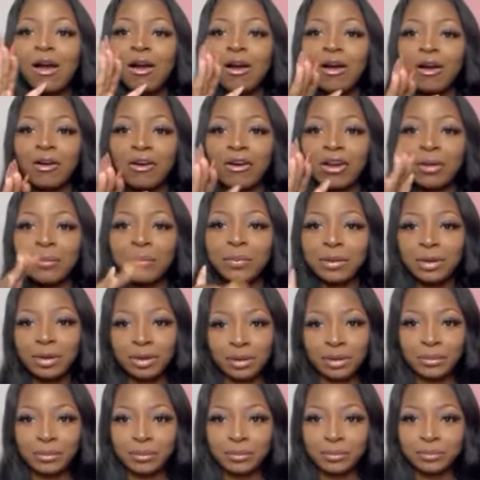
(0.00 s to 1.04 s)
R.I.P. to
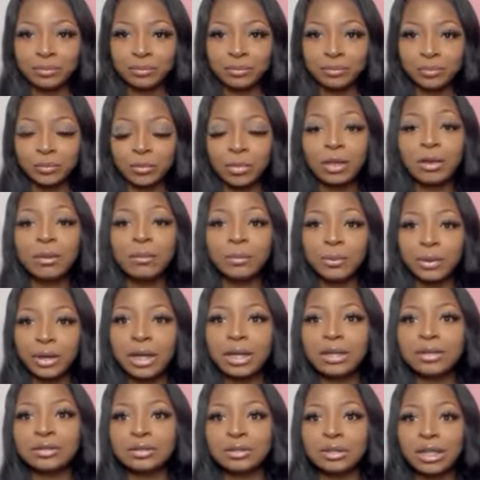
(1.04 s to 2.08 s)
him.
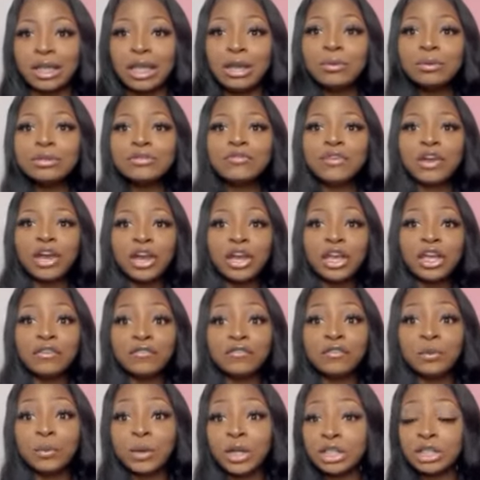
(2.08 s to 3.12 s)
But he was very
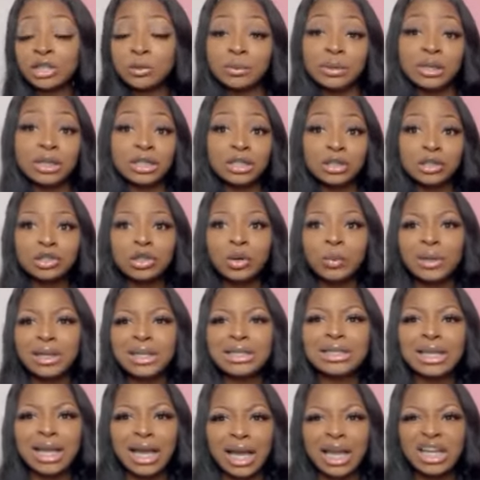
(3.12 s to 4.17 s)
influential because, you know, when he
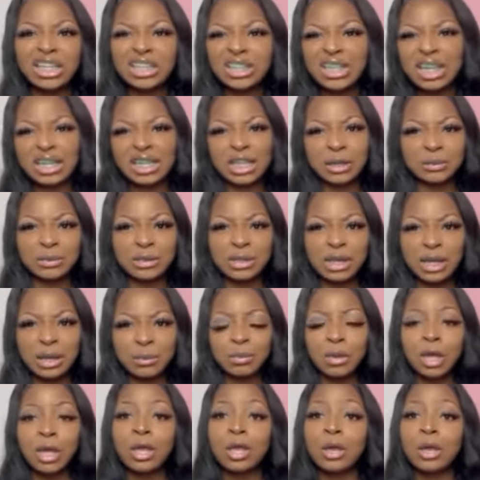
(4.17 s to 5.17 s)
died, just like Nipsey them,